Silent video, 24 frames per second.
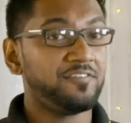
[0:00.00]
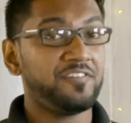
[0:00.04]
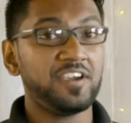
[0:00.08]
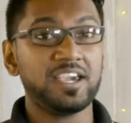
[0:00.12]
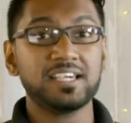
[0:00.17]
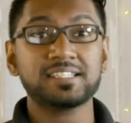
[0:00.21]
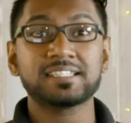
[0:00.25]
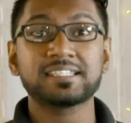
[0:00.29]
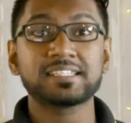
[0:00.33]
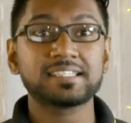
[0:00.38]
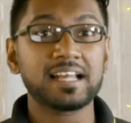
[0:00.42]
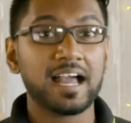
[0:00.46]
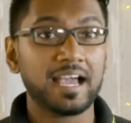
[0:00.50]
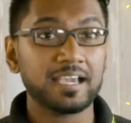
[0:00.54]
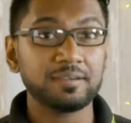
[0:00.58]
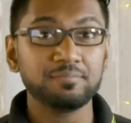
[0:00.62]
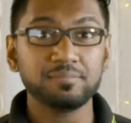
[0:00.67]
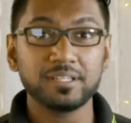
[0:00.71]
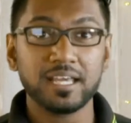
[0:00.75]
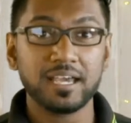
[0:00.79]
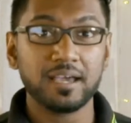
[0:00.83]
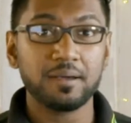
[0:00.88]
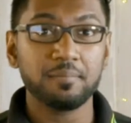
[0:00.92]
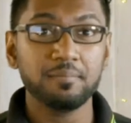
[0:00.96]

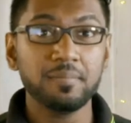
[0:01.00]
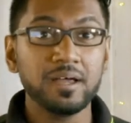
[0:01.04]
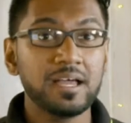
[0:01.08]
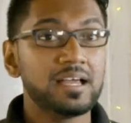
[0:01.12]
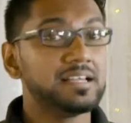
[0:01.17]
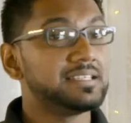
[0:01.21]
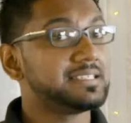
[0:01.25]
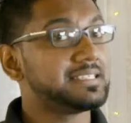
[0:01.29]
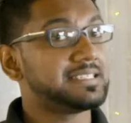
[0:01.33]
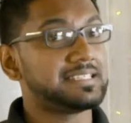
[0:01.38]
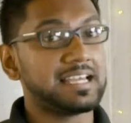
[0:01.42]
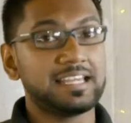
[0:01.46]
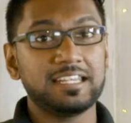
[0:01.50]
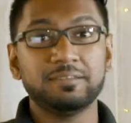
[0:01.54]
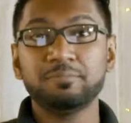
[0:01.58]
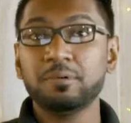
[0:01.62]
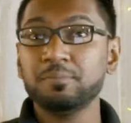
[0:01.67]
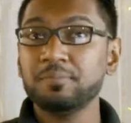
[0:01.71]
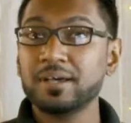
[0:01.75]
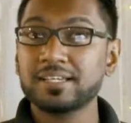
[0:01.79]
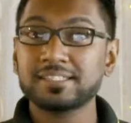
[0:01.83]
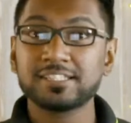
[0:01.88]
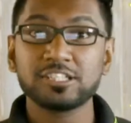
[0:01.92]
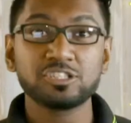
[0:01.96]
FaceTime them, send
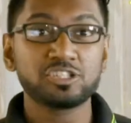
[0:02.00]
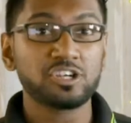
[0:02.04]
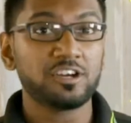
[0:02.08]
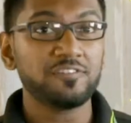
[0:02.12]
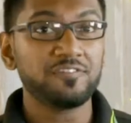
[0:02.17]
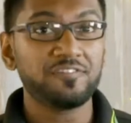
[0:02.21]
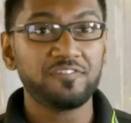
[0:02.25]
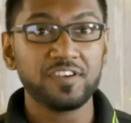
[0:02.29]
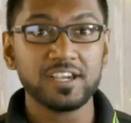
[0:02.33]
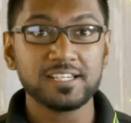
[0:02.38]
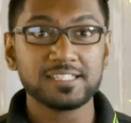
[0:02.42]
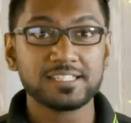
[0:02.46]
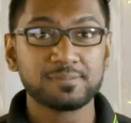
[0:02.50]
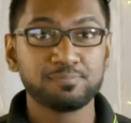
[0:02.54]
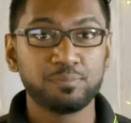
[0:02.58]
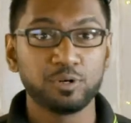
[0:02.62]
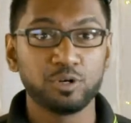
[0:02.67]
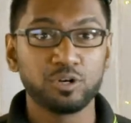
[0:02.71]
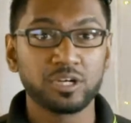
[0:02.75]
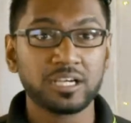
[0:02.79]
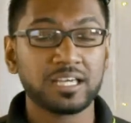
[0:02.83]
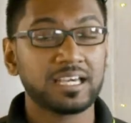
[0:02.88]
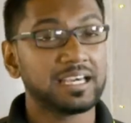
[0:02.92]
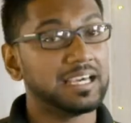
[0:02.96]
them a message on
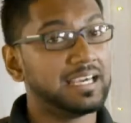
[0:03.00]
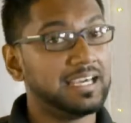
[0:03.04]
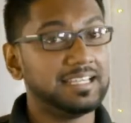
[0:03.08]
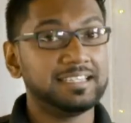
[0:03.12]
Facebook,